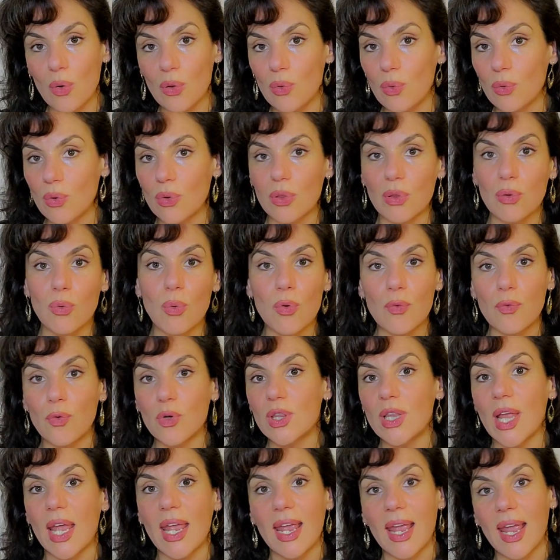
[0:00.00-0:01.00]
look
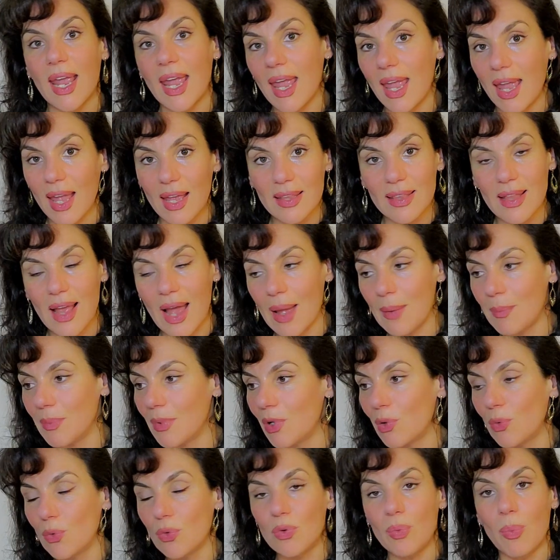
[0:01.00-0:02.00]
what I can, I'm
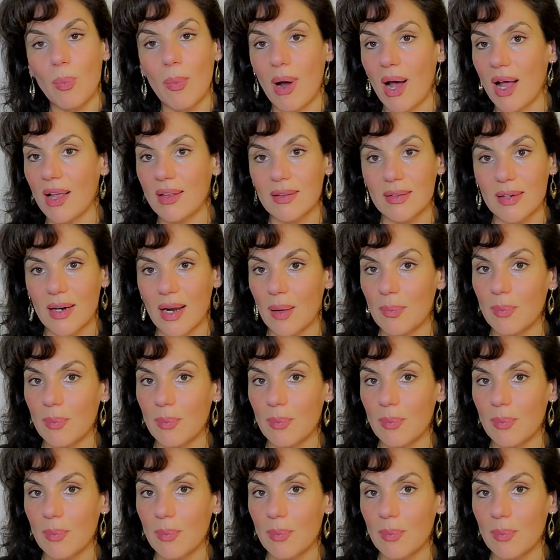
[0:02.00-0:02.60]
a good mother,